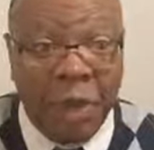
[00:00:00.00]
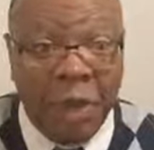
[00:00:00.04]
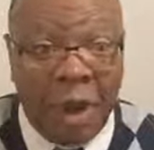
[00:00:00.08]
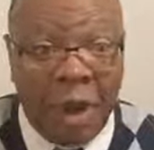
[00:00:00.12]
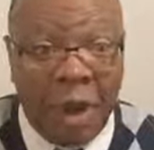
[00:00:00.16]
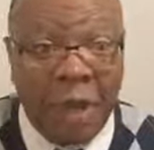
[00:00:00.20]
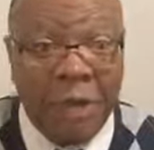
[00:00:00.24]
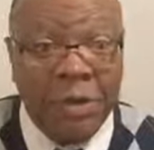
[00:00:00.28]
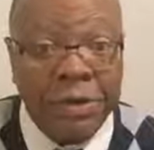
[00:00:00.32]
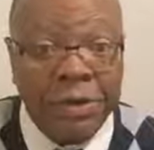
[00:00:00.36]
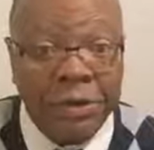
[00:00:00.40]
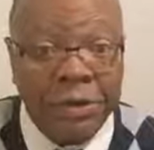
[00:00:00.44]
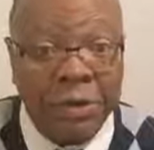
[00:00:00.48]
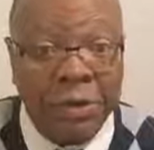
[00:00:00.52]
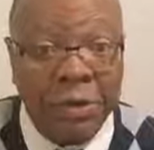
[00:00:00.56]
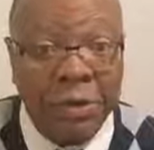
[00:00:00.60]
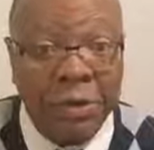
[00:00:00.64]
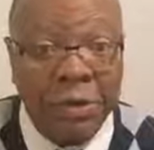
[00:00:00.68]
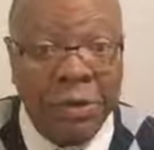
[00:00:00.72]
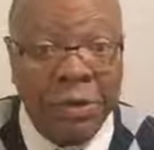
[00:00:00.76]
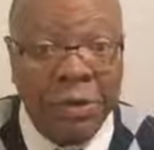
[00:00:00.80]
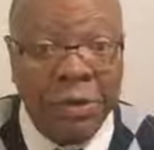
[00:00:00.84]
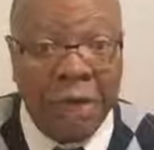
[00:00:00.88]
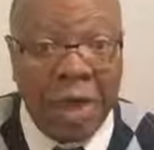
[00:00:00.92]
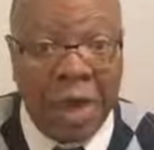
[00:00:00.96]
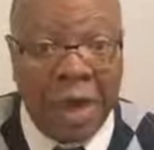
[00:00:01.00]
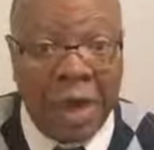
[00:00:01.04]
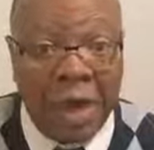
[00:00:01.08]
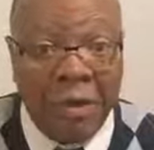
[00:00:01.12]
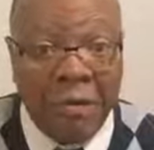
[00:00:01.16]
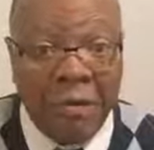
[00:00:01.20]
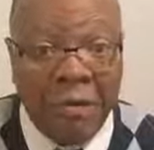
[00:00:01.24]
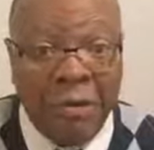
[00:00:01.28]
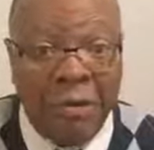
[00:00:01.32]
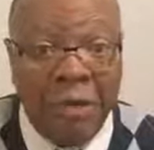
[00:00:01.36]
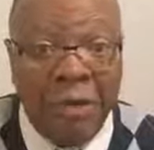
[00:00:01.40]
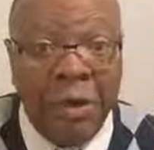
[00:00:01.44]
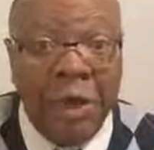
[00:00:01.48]
Also,
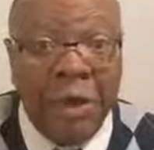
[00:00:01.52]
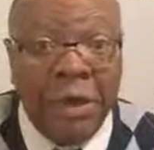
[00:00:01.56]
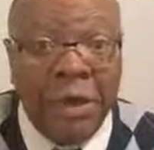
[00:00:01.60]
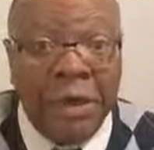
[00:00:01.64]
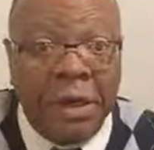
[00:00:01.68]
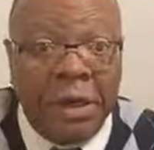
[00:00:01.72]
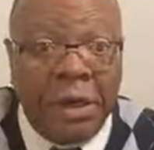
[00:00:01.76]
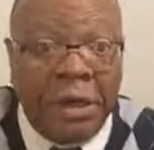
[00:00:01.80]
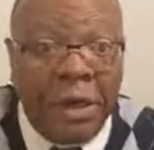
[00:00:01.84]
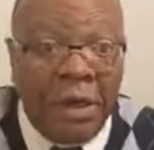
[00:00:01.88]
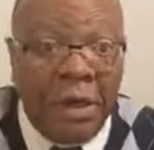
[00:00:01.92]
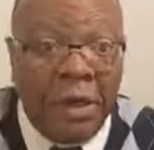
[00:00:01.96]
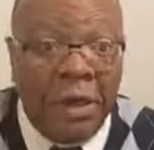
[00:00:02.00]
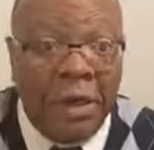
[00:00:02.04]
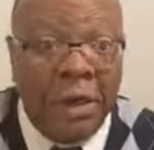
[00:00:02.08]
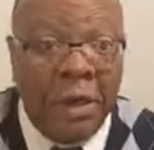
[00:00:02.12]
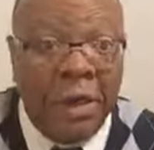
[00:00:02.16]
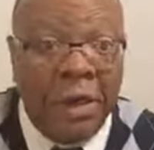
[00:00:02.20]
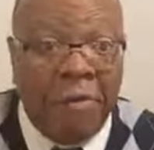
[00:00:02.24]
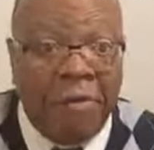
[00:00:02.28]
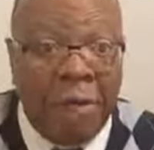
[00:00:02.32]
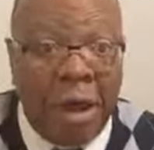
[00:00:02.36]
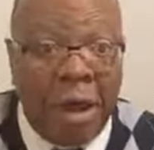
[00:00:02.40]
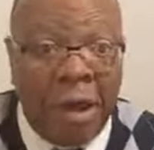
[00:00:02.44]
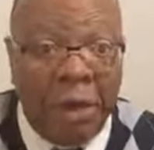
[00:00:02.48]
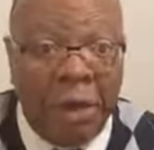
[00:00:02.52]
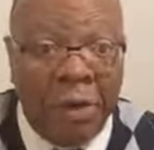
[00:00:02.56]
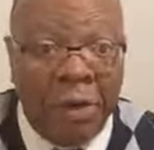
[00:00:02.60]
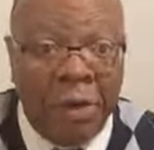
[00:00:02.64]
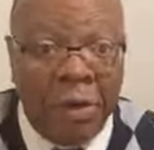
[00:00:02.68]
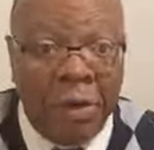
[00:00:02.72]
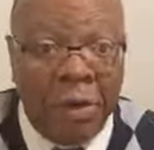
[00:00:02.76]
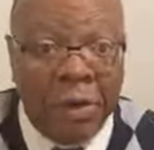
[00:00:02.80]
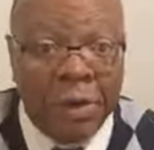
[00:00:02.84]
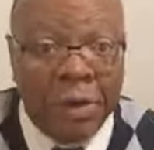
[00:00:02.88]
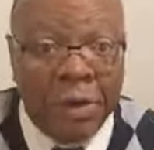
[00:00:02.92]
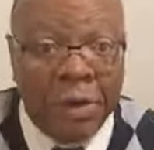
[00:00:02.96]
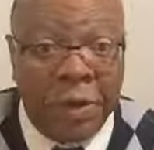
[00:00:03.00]
I've written my own
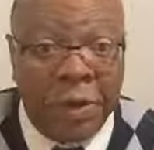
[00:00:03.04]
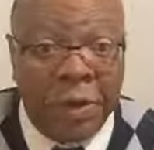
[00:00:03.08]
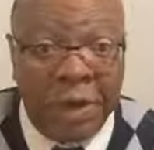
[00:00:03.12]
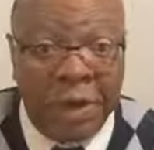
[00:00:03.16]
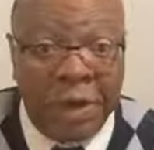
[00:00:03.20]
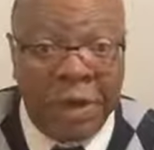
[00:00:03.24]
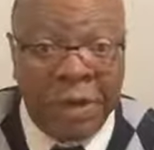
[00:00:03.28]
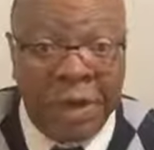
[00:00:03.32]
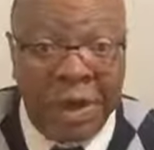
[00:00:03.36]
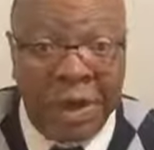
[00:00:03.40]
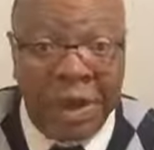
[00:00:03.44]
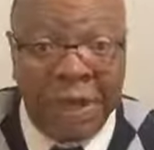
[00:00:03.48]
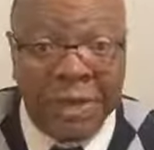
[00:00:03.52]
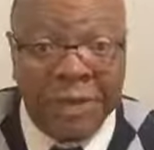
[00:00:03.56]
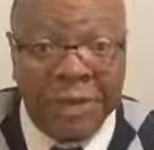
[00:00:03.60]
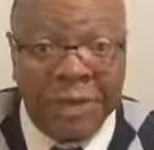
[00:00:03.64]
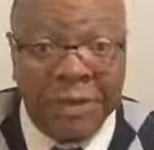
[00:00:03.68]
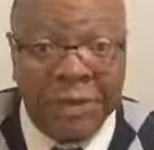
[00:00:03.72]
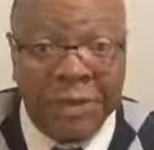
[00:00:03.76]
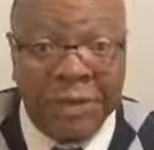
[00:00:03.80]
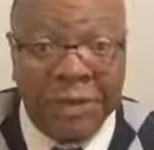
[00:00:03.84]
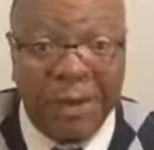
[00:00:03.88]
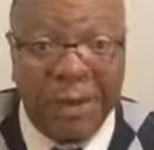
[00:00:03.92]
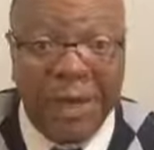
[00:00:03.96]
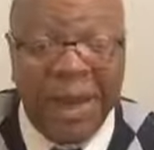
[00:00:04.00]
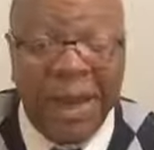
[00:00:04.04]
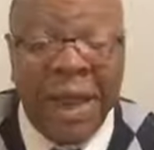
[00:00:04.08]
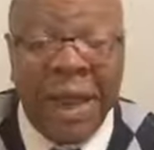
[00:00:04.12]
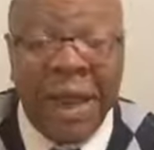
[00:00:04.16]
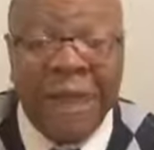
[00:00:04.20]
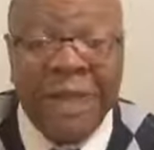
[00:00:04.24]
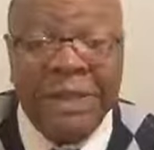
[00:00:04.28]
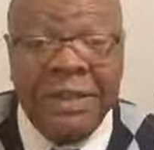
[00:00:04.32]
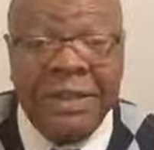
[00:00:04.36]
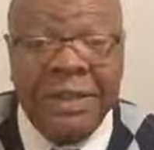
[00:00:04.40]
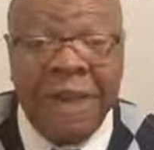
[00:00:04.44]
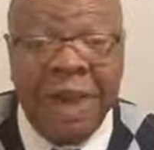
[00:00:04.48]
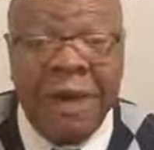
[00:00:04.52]
notes on these lessons for the
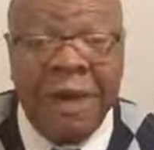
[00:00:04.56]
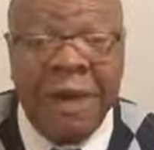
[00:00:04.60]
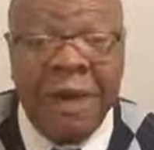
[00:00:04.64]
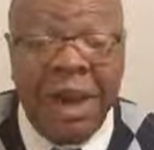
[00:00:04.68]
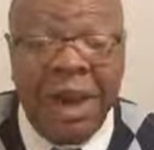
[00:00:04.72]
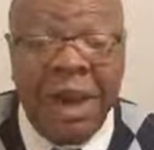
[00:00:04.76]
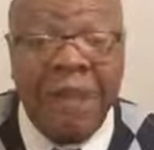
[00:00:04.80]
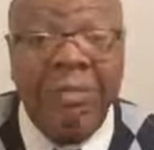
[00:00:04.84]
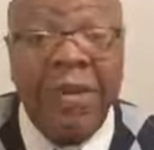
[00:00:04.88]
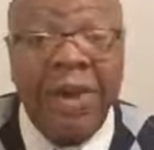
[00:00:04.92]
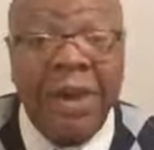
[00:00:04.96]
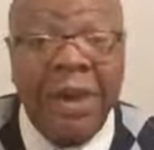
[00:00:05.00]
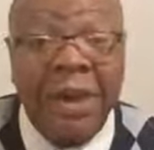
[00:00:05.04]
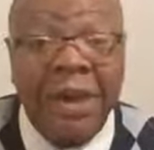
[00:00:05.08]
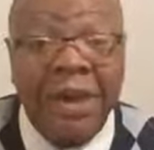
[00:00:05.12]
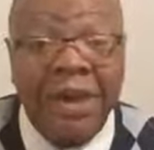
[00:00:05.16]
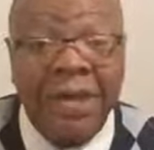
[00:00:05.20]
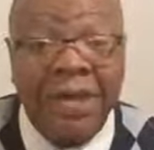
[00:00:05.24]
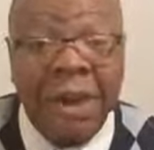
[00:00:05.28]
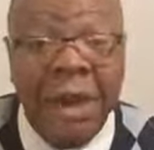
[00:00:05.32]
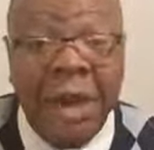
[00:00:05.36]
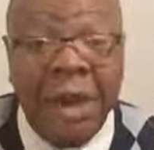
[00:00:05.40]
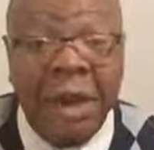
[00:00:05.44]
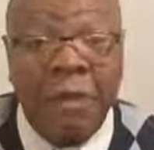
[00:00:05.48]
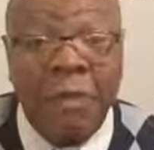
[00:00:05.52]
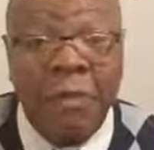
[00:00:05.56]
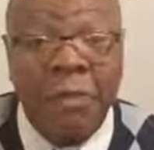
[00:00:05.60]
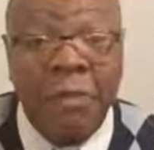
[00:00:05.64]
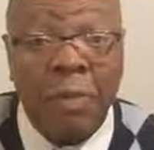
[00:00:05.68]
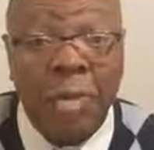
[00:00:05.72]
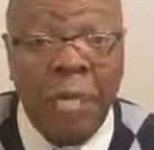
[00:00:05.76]
last 10 or 11 years now.